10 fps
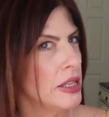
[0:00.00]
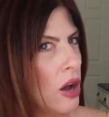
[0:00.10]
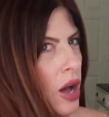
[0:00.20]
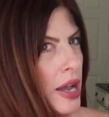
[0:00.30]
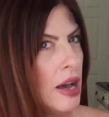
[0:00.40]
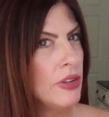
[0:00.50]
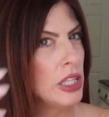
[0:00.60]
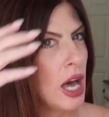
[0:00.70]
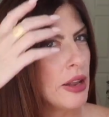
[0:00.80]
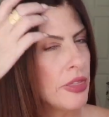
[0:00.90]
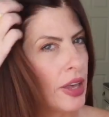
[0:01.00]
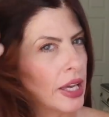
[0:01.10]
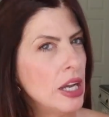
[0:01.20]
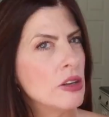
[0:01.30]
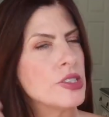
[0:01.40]
Now, I have a lot of
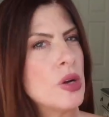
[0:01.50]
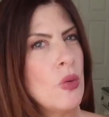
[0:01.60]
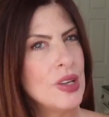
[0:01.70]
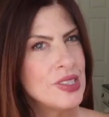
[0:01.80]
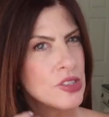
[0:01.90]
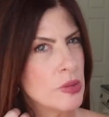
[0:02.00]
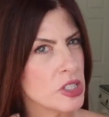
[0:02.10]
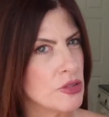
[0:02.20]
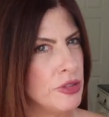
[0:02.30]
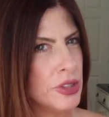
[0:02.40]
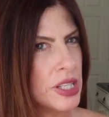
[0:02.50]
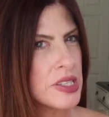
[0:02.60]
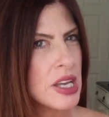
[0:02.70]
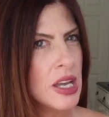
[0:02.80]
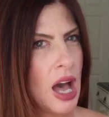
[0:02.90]
thick hair, so it wasn't so much fullness.